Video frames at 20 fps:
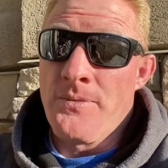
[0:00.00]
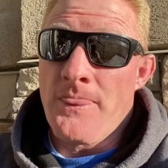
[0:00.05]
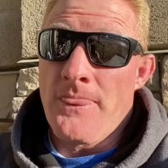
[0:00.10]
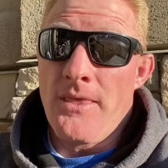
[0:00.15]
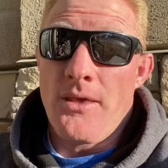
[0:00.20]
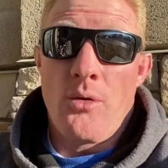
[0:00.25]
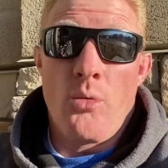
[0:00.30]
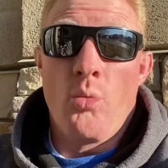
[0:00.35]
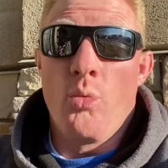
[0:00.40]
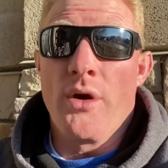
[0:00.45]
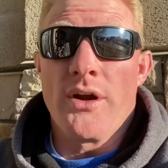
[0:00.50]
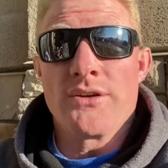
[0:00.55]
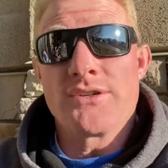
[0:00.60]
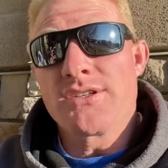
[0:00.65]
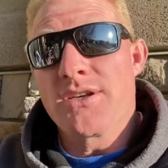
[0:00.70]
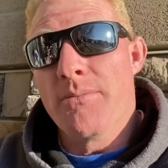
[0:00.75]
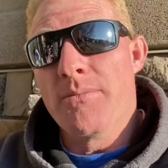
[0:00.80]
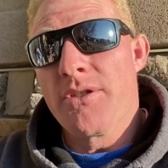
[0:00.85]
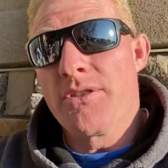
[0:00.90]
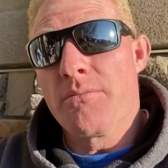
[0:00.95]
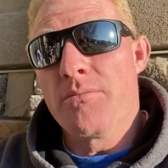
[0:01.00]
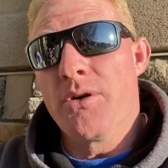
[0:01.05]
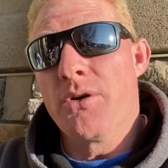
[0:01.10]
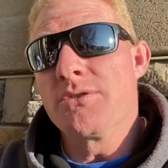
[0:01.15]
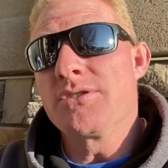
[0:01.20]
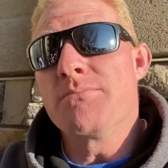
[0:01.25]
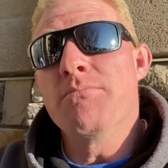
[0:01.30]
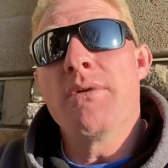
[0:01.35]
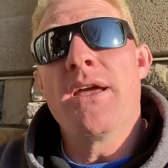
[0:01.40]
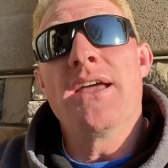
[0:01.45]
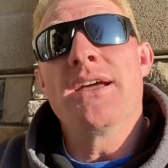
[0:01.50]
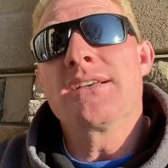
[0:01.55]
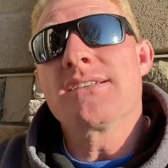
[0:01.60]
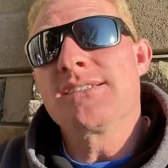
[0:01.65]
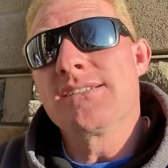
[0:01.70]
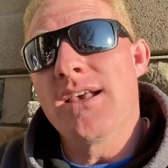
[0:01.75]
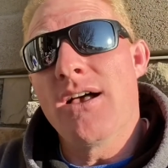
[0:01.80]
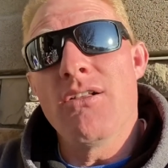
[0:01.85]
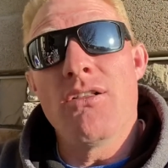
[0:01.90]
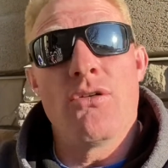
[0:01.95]
where some other boats may
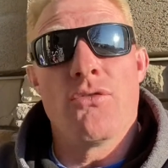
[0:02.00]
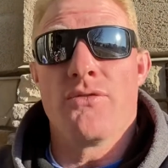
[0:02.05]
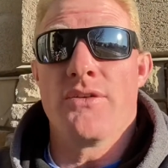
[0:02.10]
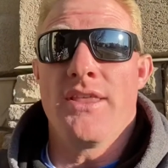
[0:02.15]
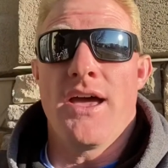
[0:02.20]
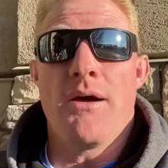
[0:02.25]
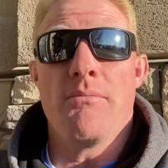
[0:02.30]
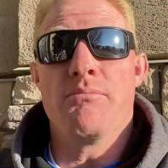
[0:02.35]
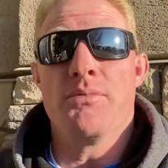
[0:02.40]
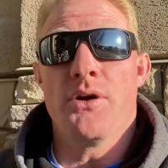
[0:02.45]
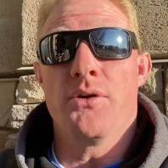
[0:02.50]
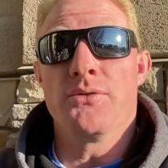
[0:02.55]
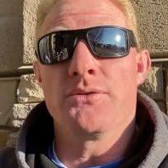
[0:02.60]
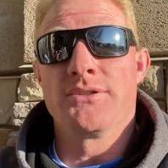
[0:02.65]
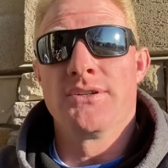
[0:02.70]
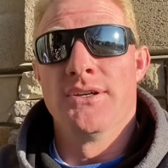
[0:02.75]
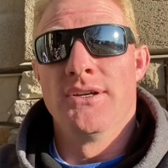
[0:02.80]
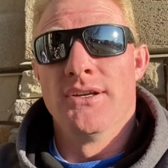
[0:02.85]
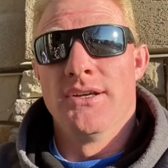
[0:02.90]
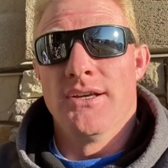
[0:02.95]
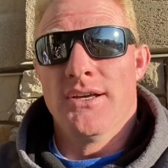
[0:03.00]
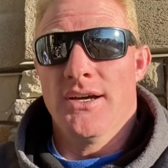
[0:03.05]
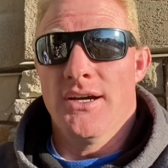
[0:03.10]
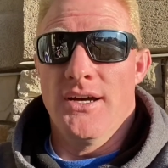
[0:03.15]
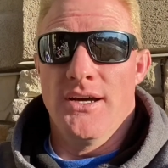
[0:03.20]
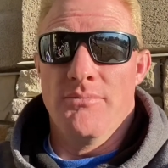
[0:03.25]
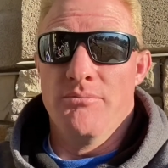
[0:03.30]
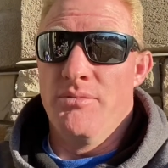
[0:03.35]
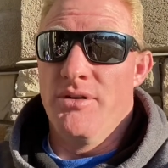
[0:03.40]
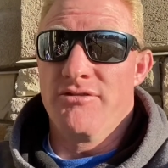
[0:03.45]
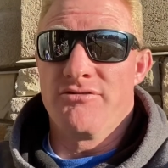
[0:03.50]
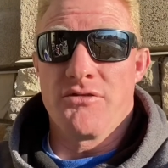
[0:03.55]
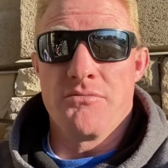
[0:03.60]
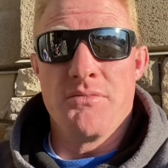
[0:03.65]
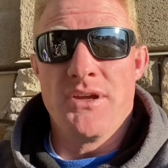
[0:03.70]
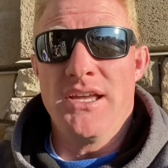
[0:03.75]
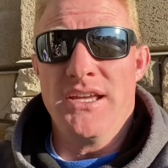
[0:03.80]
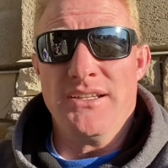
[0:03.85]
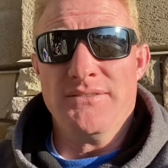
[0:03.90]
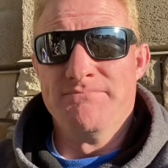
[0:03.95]
excel over that boat. But for
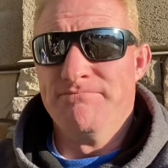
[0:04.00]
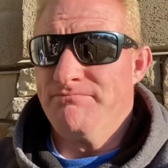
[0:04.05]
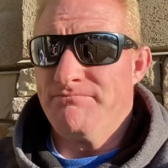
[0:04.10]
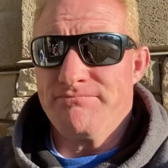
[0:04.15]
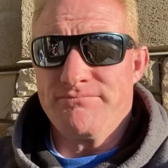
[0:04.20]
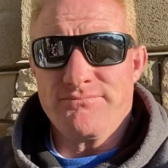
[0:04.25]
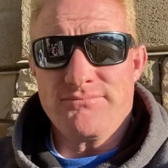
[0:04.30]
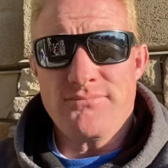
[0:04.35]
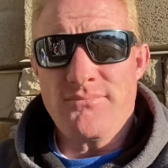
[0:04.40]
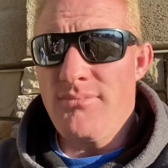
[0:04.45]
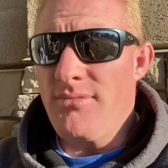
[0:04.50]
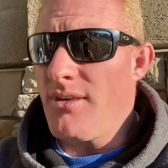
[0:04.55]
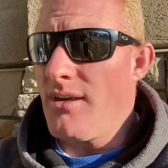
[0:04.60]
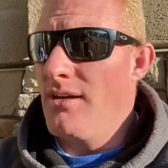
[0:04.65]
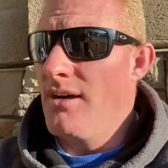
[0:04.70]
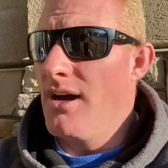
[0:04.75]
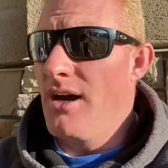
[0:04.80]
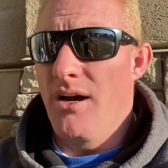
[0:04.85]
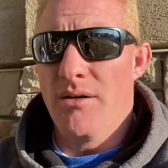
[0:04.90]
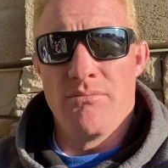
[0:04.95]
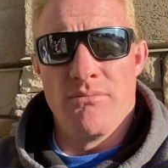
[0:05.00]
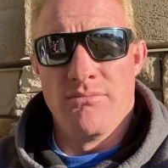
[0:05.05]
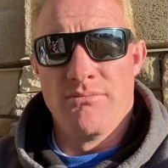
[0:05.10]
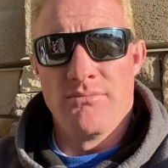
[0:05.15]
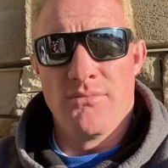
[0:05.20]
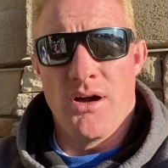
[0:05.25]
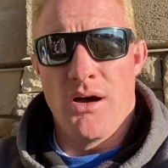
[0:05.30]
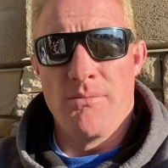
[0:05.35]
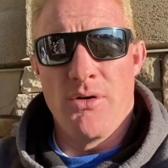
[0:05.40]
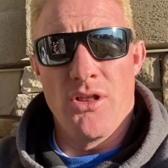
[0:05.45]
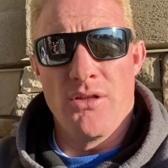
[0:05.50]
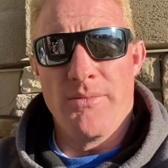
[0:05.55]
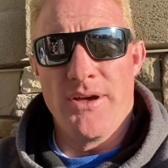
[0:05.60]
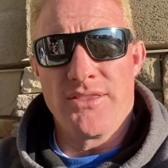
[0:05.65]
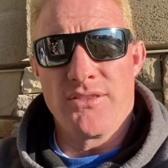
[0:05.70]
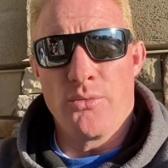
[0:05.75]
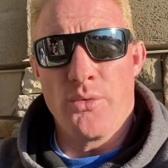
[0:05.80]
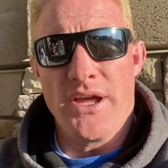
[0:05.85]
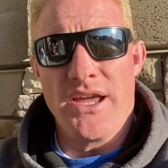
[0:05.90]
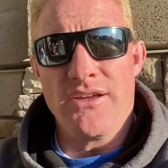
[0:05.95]
me, I'm all about
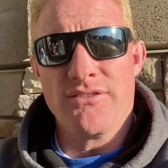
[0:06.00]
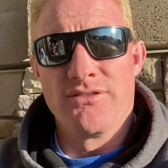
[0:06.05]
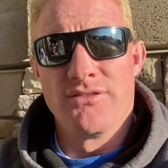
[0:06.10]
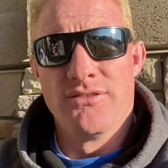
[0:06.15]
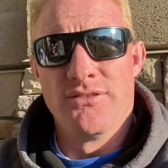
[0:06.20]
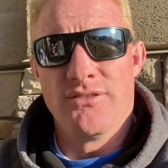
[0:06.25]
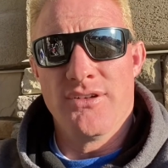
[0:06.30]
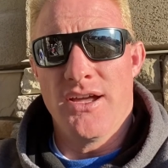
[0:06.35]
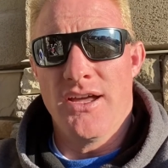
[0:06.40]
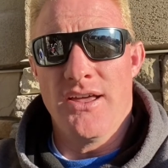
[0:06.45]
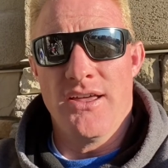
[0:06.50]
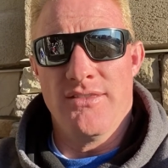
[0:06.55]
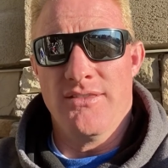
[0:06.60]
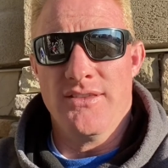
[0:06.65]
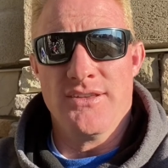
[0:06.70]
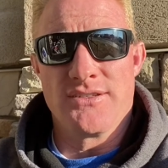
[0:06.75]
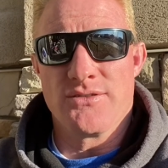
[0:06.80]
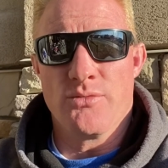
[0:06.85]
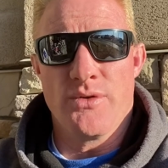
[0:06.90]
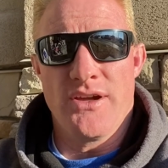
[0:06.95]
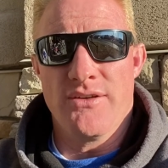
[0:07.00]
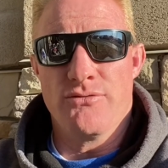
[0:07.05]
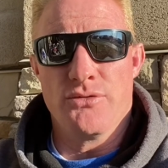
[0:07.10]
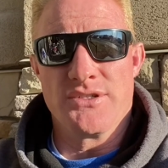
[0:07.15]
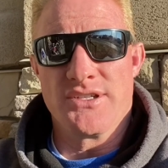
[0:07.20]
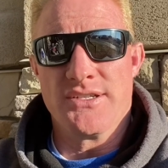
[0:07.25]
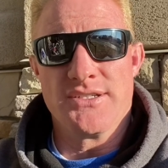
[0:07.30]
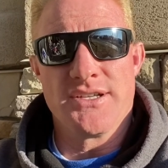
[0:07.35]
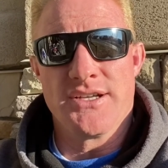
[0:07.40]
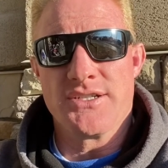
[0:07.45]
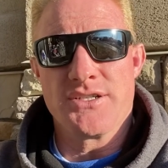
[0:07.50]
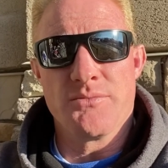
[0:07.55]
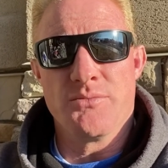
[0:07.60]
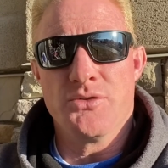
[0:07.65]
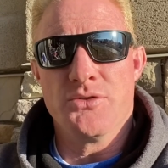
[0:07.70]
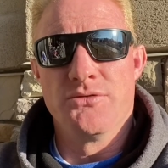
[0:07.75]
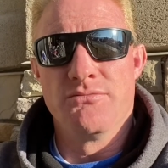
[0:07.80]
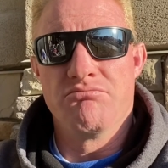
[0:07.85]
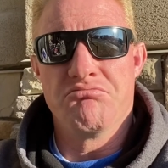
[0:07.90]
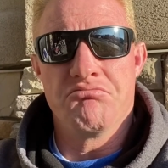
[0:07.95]
the wave, and this wave was
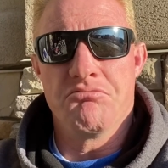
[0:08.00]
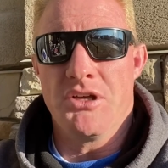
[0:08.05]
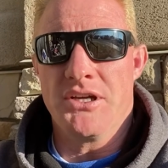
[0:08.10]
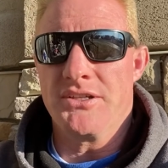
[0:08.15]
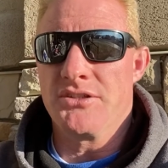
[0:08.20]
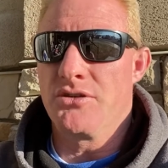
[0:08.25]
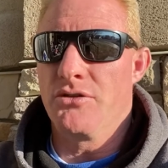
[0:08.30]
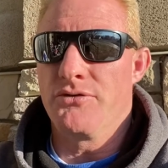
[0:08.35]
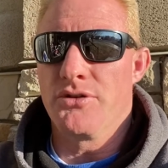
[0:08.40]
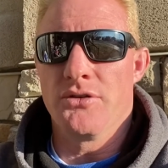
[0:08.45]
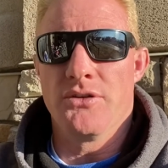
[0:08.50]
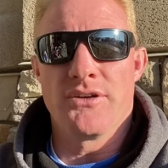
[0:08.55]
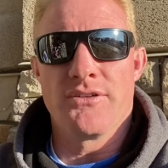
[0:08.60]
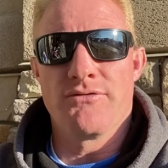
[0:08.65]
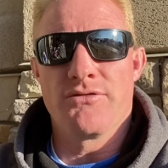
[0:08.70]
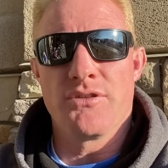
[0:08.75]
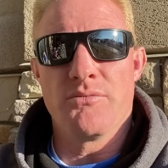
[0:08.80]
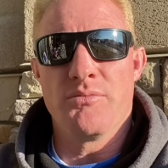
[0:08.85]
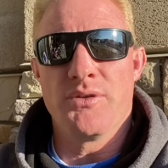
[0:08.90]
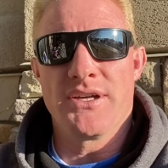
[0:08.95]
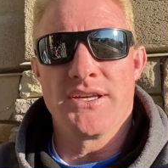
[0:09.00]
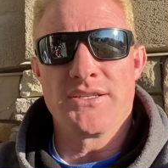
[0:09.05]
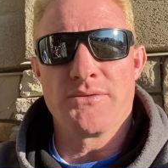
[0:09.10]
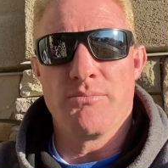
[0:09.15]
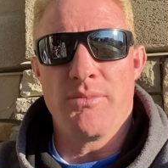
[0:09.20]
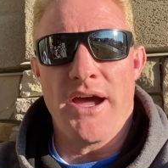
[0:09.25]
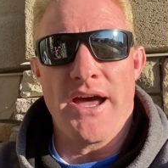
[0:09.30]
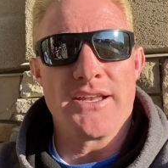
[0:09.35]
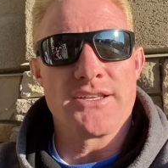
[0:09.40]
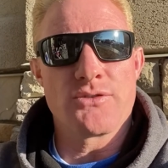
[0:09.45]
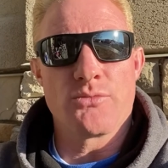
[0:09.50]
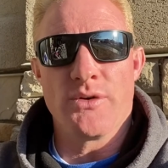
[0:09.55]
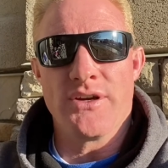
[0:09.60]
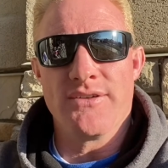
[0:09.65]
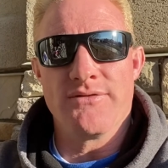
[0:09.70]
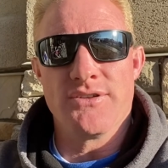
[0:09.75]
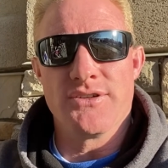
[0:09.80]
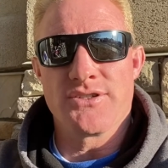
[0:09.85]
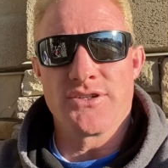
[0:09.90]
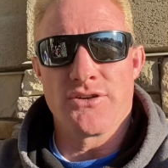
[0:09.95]
untouchable. So if you're looking for the biggest, baddest
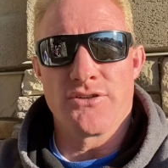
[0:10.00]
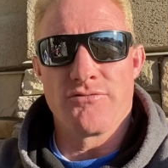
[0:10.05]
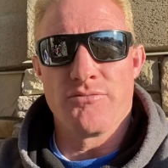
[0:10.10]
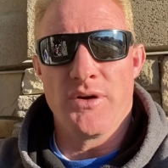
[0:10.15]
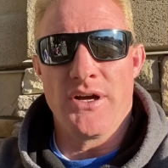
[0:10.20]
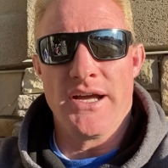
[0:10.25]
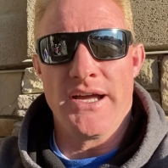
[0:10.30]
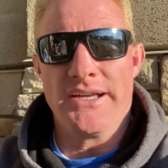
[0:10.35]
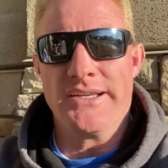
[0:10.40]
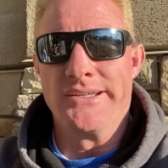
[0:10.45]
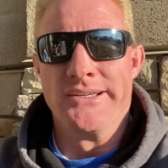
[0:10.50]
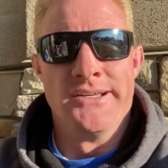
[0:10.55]
wave to surf behind,